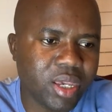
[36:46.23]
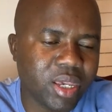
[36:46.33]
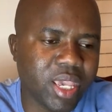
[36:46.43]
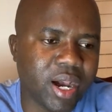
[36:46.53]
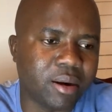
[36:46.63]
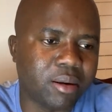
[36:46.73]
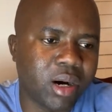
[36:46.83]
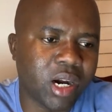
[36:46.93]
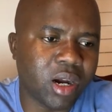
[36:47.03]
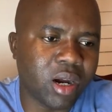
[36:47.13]
yeah,
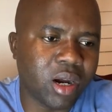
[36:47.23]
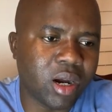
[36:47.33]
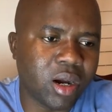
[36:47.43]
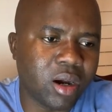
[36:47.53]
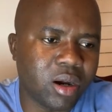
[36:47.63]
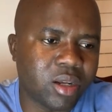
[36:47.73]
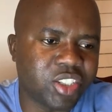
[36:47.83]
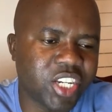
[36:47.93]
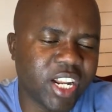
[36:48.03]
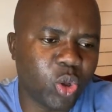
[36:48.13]

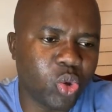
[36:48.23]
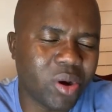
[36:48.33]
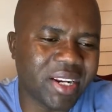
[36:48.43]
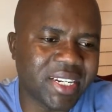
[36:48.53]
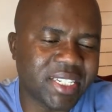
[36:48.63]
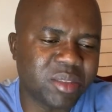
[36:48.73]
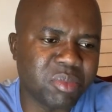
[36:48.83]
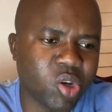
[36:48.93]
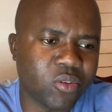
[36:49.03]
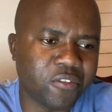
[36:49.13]
Jalo, you can text
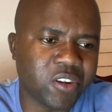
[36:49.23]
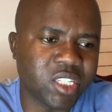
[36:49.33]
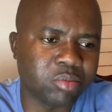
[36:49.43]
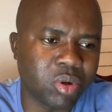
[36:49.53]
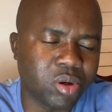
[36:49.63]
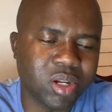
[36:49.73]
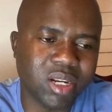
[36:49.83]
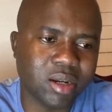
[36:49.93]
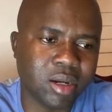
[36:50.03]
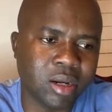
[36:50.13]
me on Facebook.
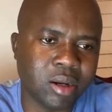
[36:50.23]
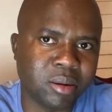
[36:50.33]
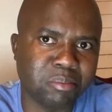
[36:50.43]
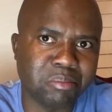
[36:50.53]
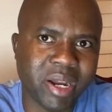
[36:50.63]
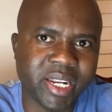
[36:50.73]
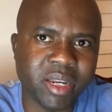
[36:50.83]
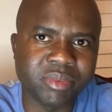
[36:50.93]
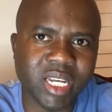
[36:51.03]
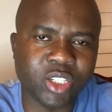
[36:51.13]
My
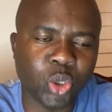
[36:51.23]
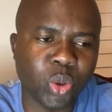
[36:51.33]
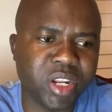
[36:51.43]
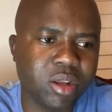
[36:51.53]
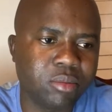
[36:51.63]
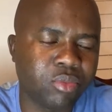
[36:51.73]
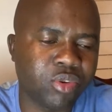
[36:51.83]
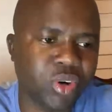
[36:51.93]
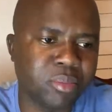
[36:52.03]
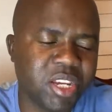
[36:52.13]
names are Tony
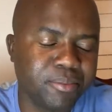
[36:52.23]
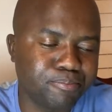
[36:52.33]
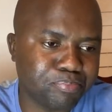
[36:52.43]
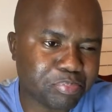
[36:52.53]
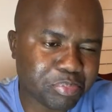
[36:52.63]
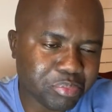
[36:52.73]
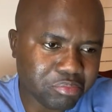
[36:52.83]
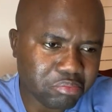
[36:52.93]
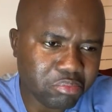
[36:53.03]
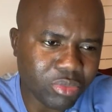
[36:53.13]
Mudomi.
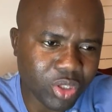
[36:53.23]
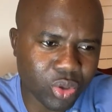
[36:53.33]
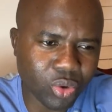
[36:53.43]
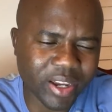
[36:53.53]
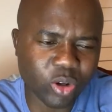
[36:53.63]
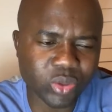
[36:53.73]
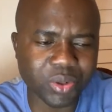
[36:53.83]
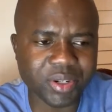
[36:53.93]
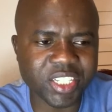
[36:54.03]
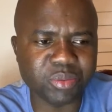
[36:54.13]
You can also
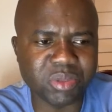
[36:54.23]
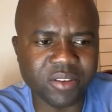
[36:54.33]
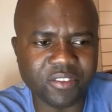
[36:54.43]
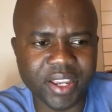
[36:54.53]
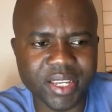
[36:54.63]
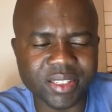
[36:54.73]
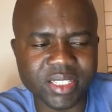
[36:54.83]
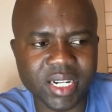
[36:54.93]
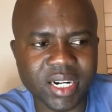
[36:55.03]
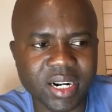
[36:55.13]
reach me via
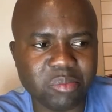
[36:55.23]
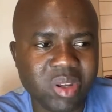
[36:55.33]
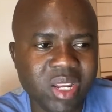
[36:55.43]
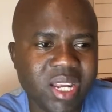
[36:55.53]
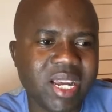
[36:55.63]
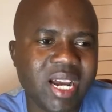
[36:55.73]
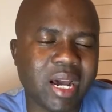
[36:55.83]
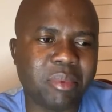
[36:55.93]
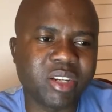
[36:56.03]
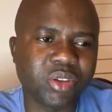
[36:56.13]
Instagram,
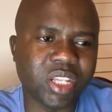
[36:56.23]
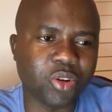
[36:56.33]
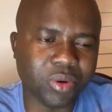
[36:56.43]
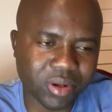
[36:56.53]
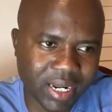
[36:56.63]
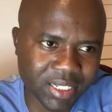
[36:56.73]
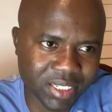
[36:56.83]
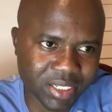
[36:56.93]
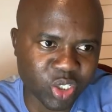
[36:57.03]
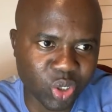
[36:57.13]
and make sure that you
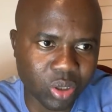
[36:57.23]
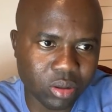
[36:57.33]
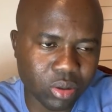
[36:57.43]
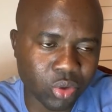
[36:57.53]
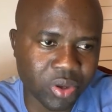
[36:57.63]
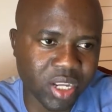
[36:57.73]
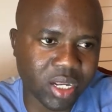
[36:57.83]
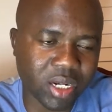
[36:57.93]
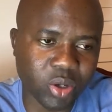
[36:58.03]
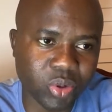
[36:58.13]
write, you
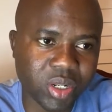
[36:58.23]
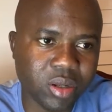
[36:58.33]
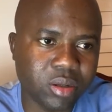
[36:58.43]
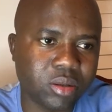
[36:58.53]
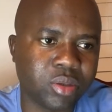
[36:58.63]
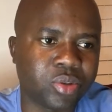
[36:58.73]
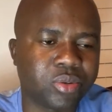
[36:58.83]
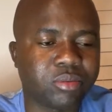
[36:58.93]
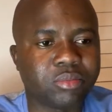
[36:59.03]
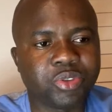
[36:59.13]
include
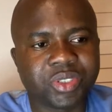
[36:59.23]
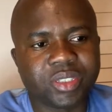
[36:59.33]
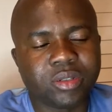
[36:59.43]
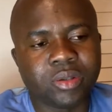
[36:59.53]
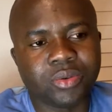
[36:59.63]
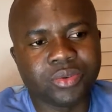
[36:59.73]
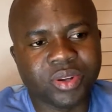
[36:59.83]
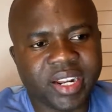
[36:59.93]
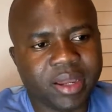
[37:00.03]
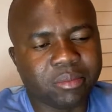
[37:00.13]
your
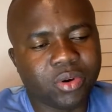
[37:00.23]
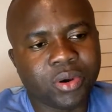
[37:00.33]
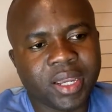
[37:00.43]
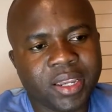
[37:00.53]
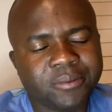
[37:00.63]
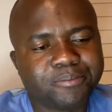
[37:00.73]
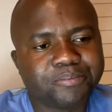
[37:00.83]
name, okay?